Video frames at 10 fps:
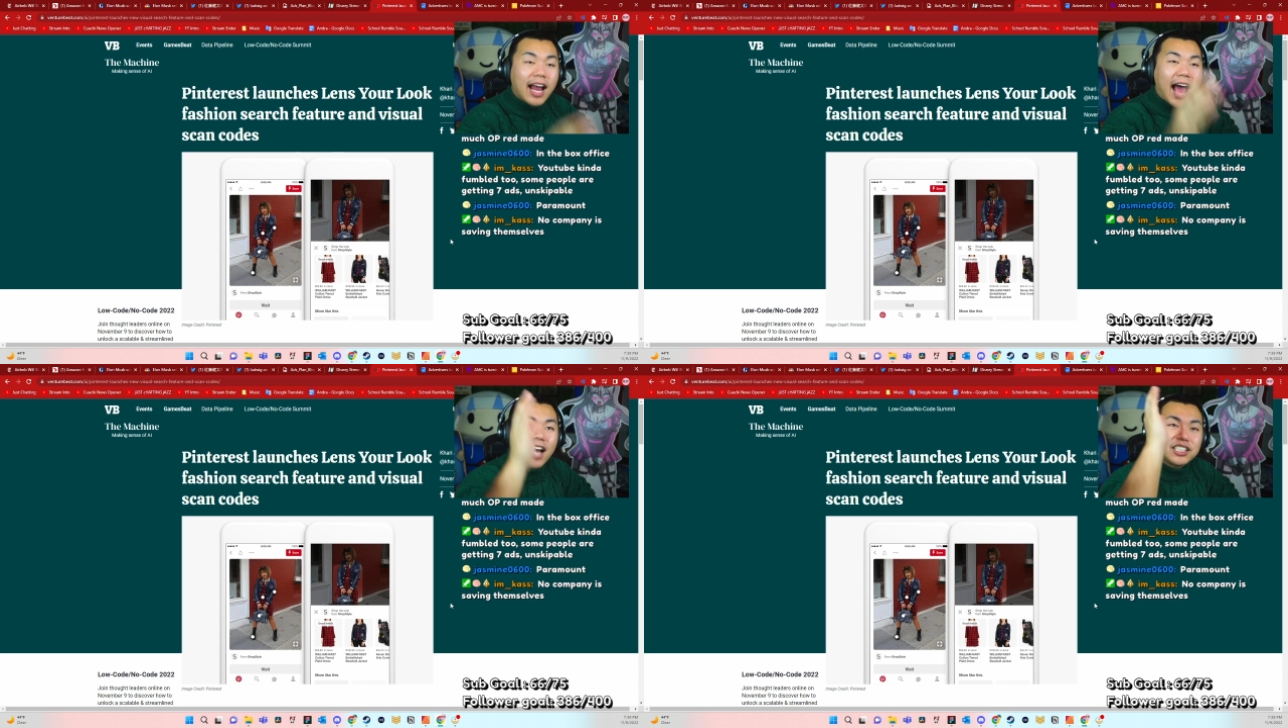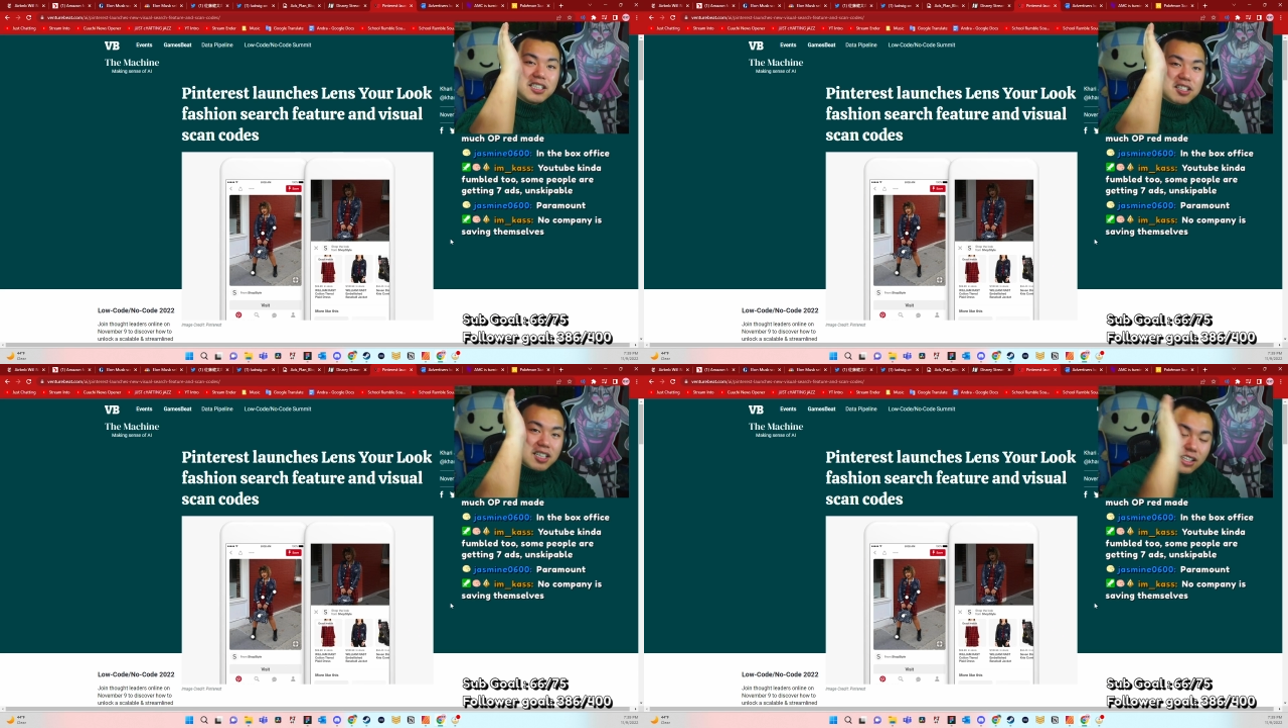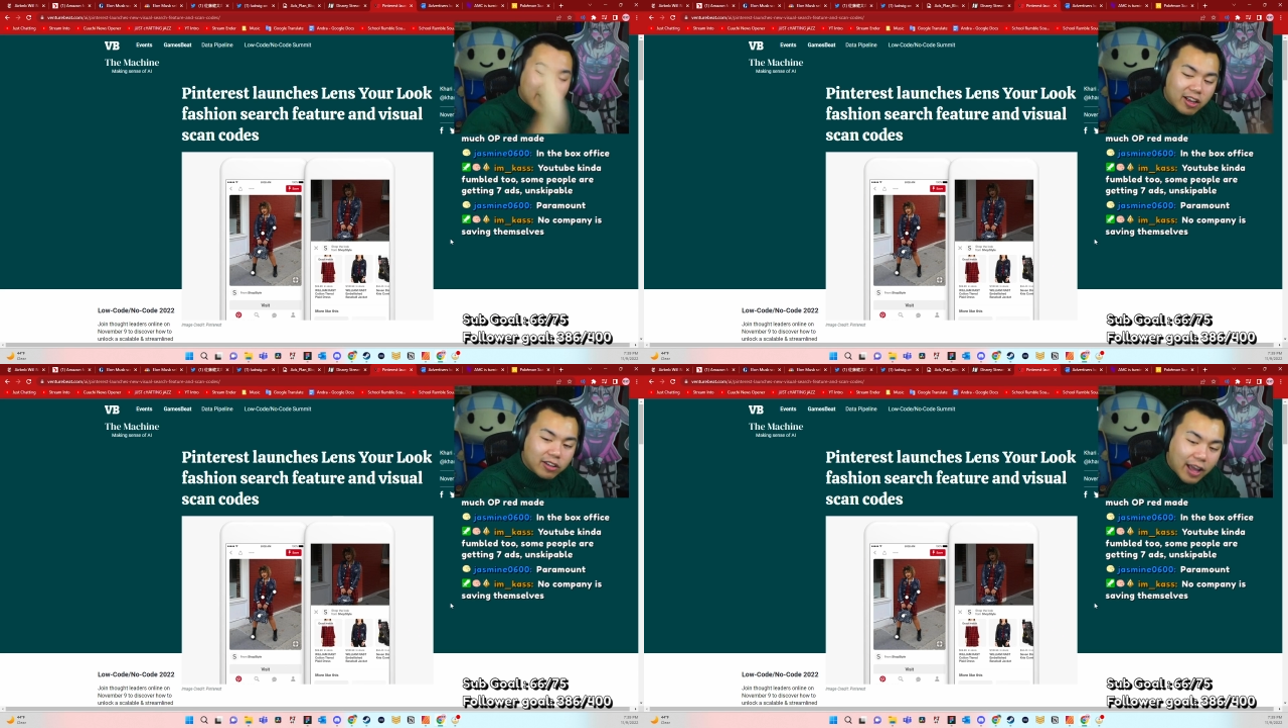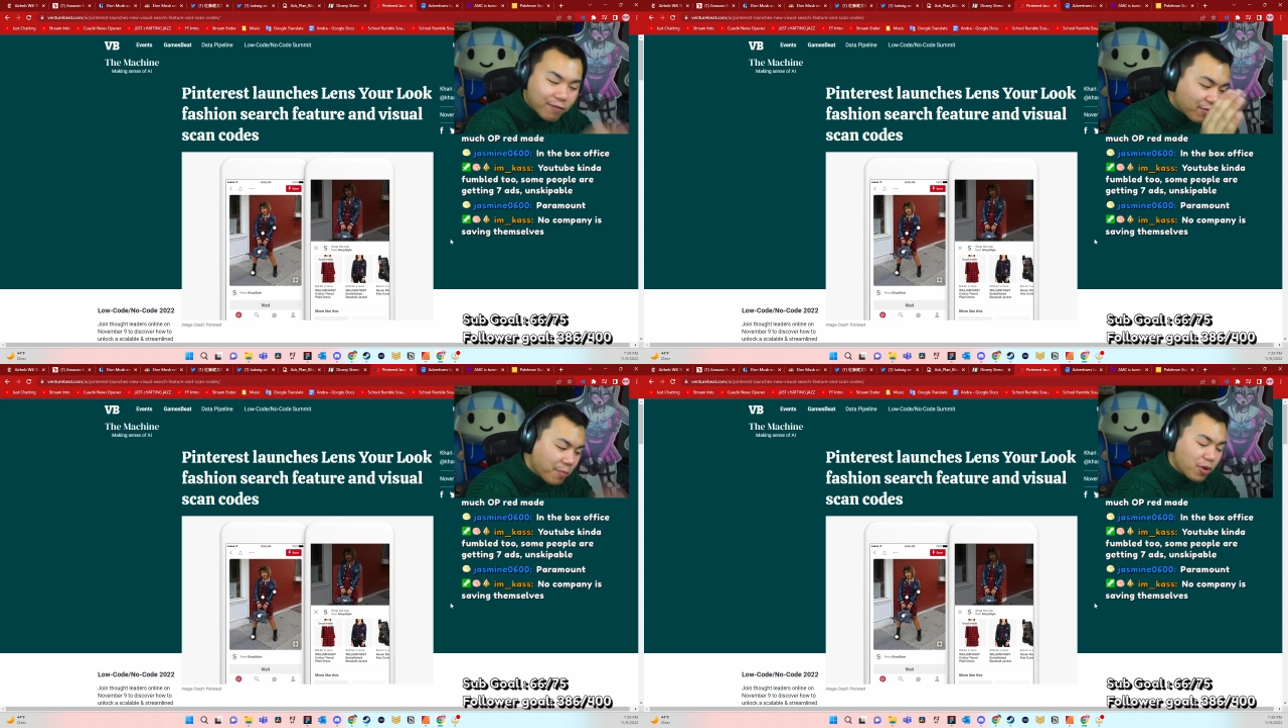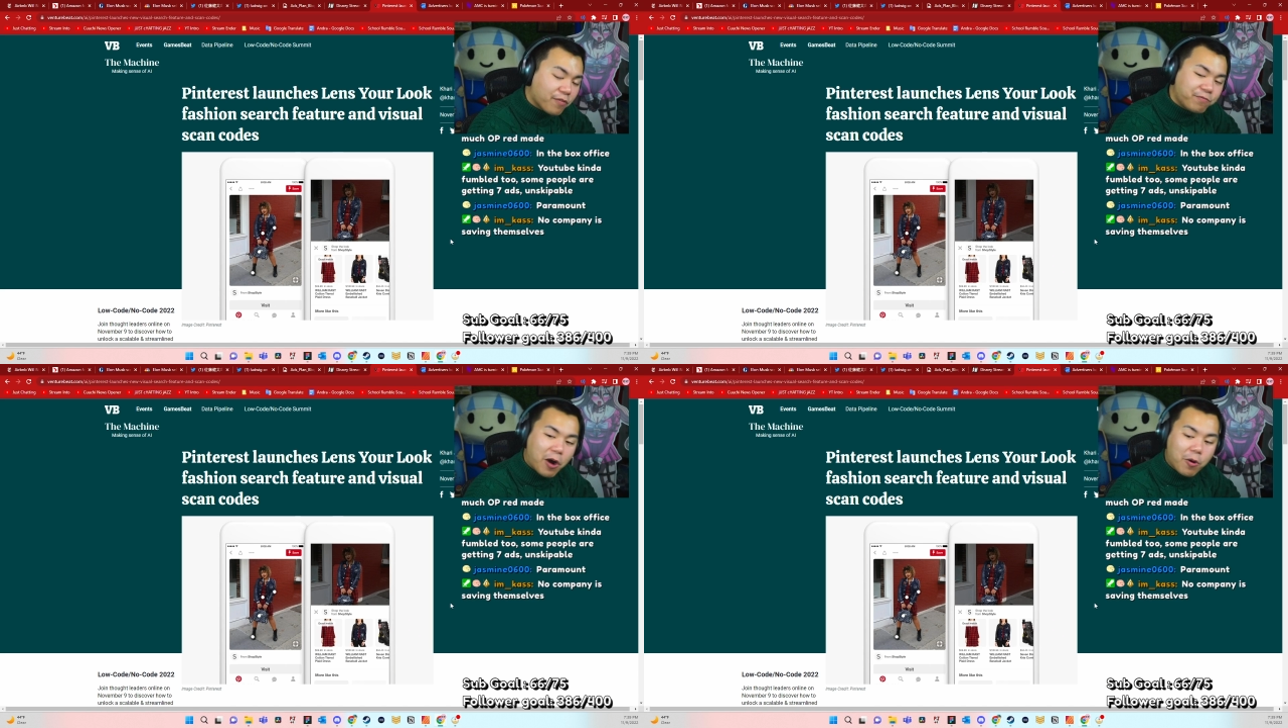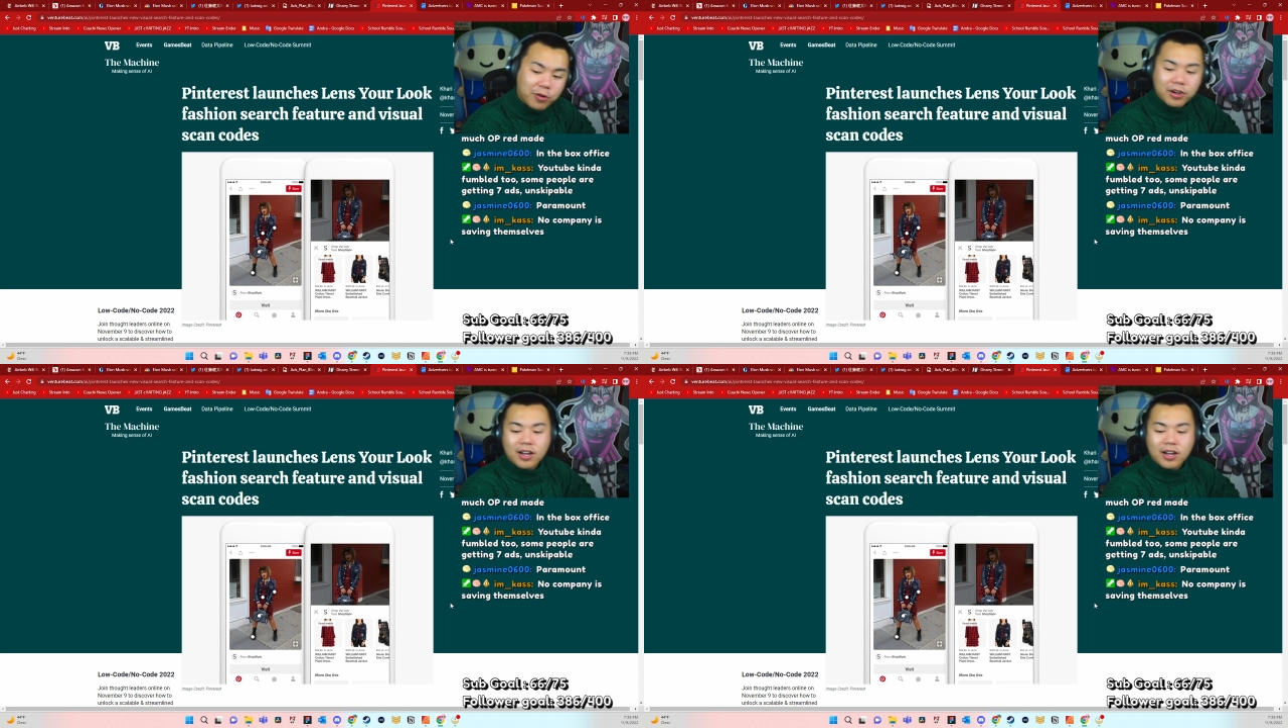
actually just click on that from your phone